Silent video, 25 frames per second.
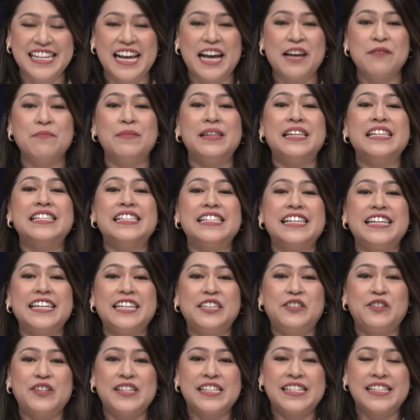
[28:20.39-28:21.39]
I'm Melisa
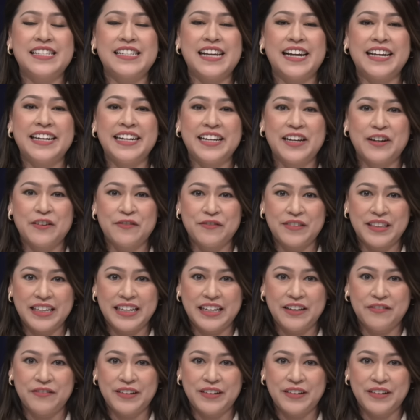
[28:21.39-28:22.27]
Idris, signing off for the